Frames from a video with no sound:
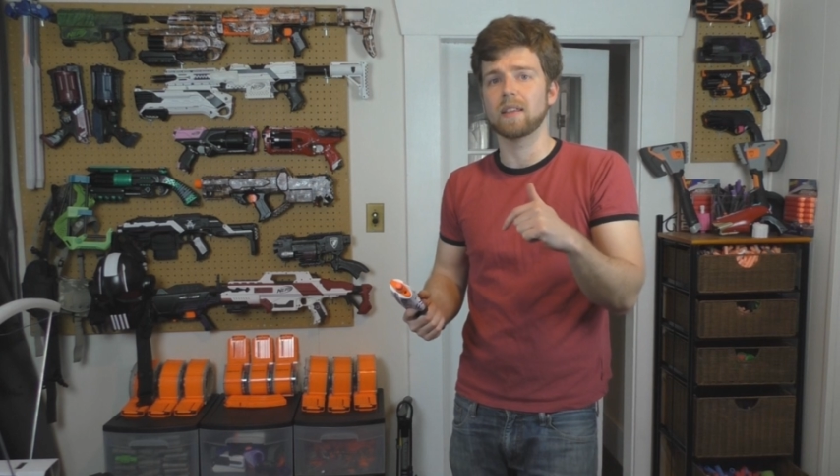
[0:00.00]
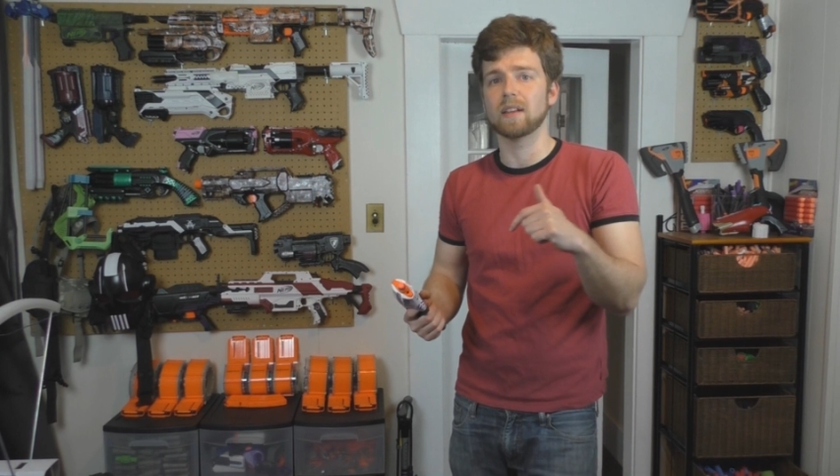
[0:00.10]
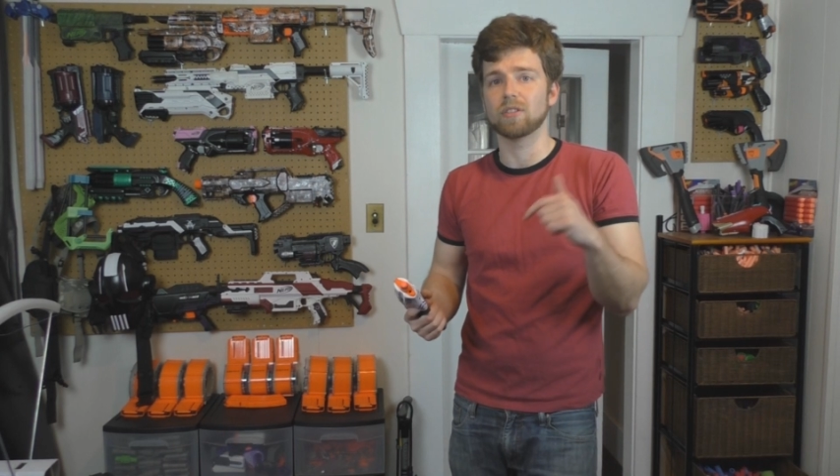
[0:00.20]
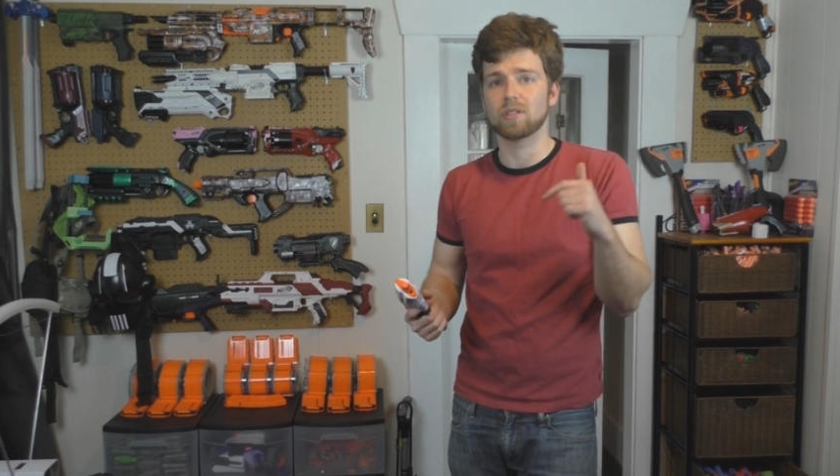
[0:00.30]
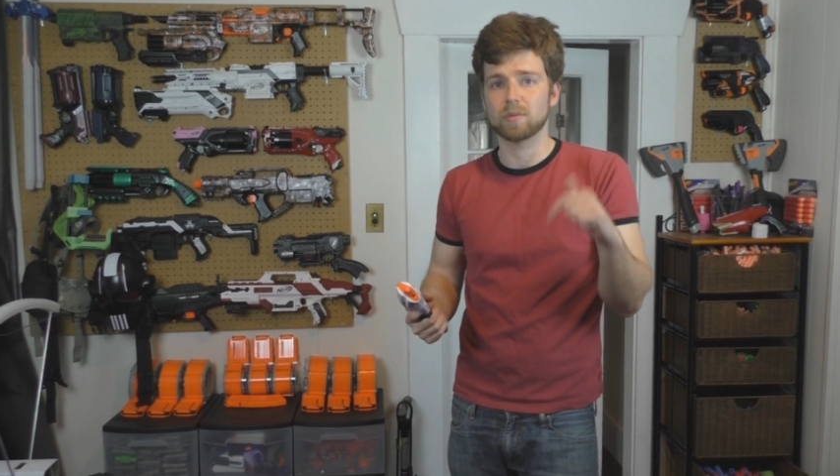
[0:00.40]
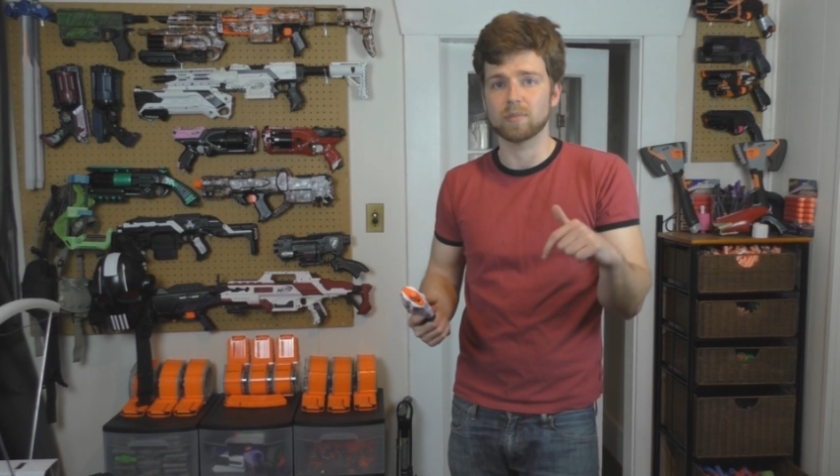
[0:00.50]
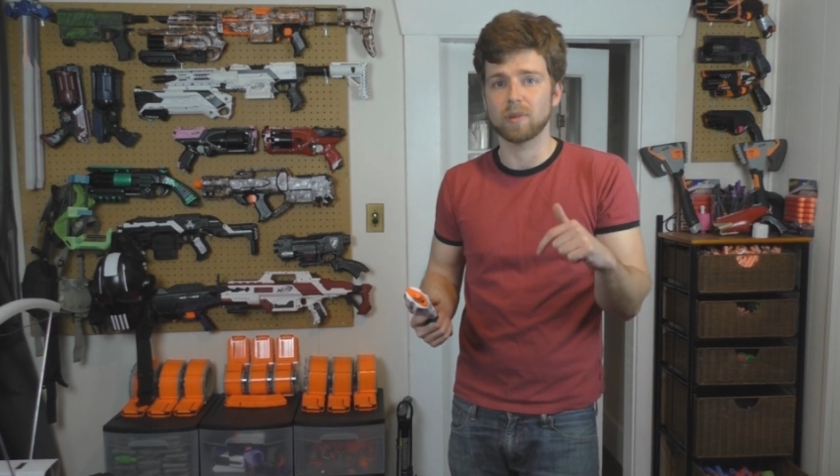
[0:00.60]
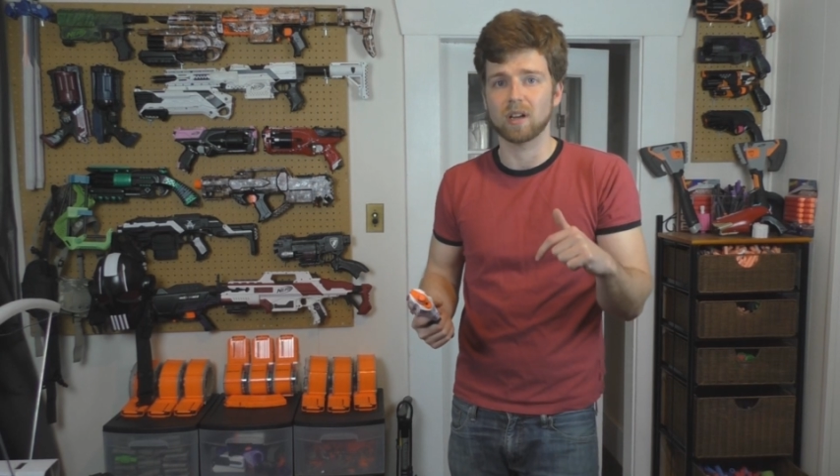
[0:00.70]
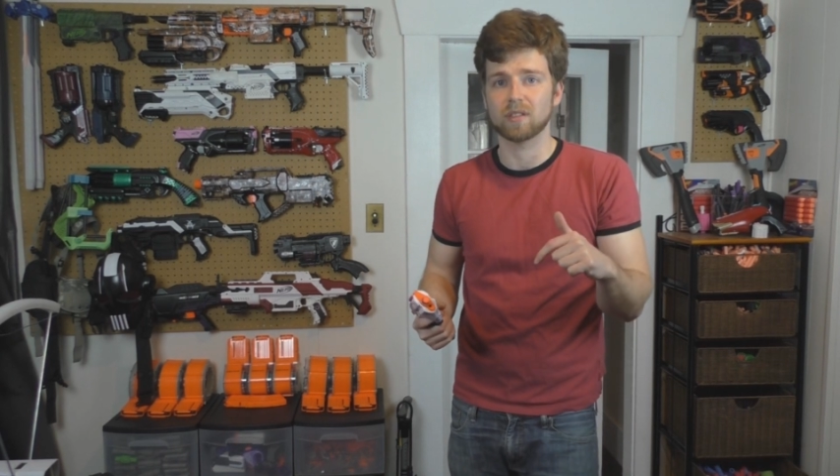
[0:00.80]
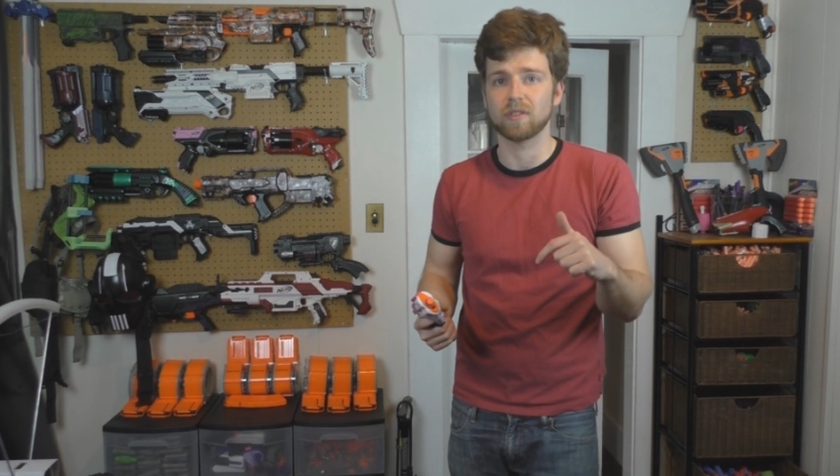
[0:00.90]
in the description
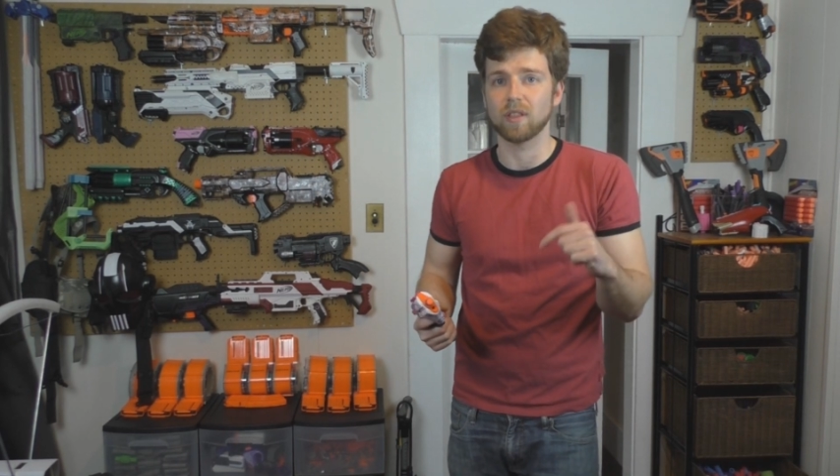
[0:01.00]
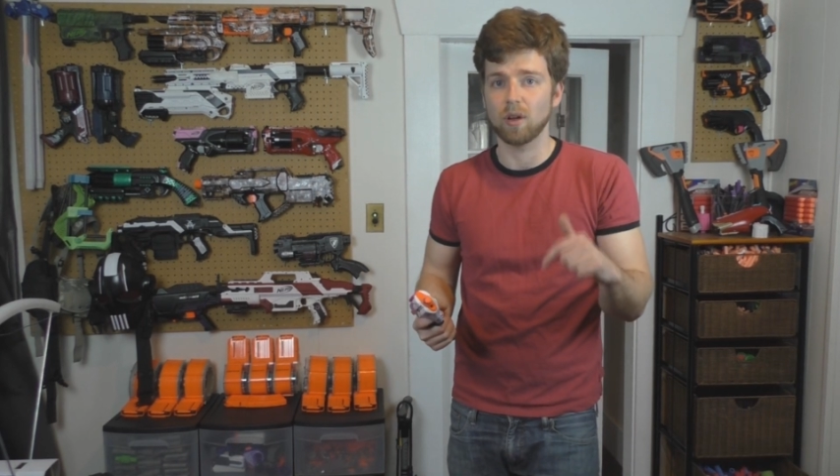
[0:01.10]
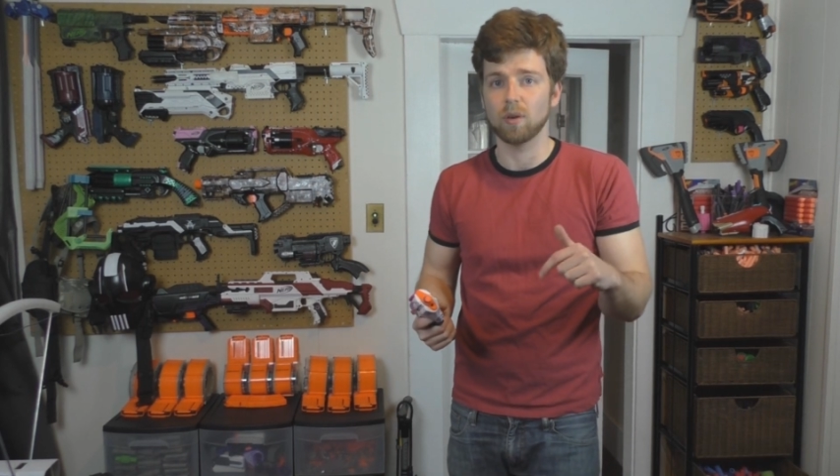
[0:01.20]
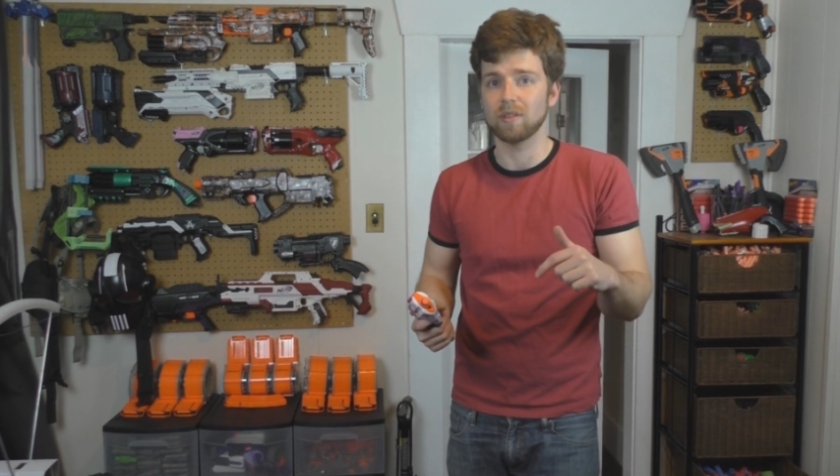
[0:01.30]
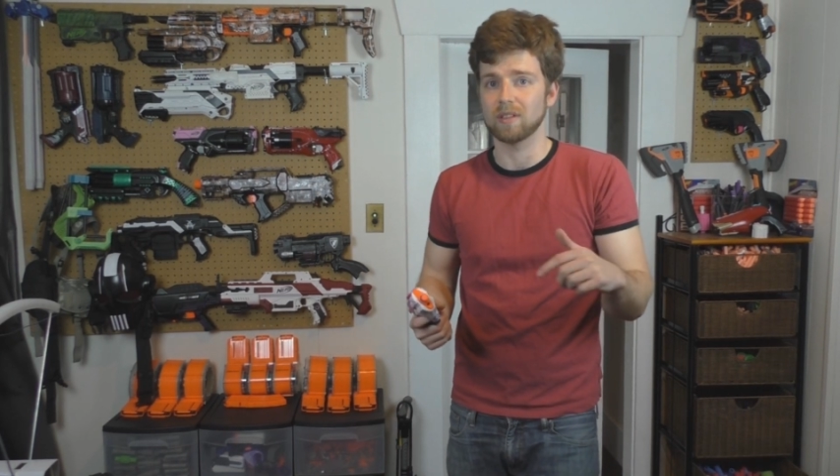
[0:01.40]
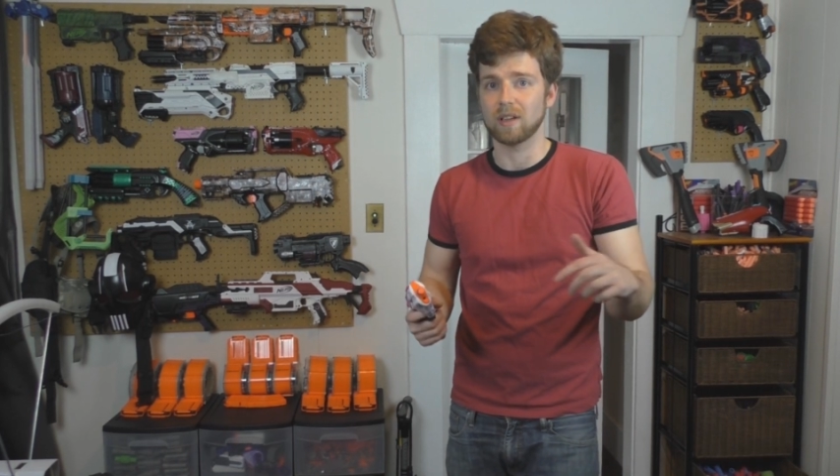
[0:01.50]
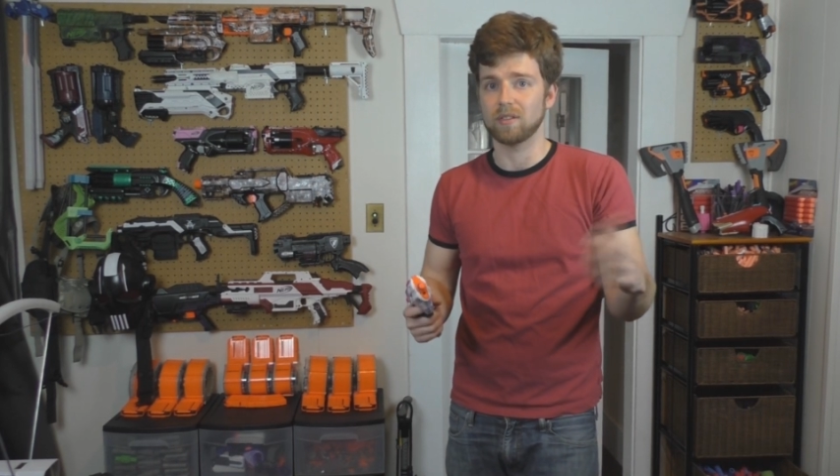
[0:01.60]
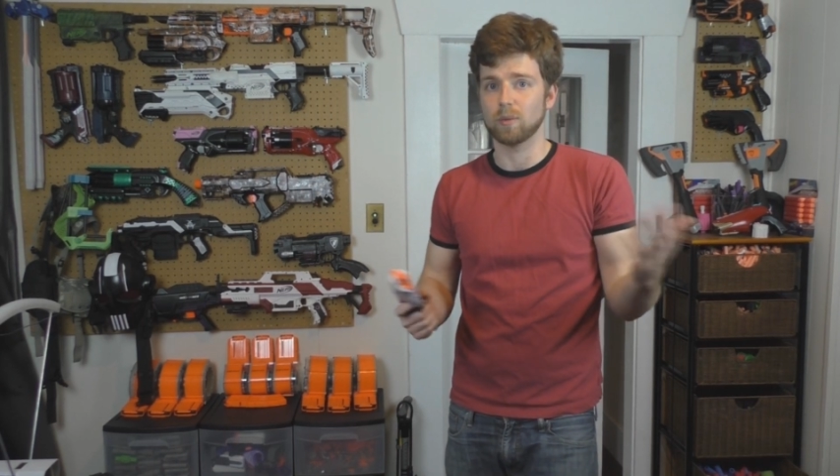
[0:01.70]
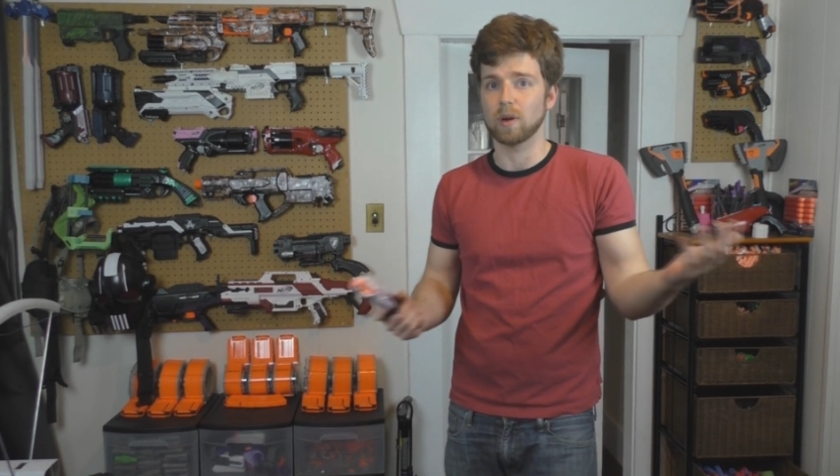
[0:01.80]
box for those in case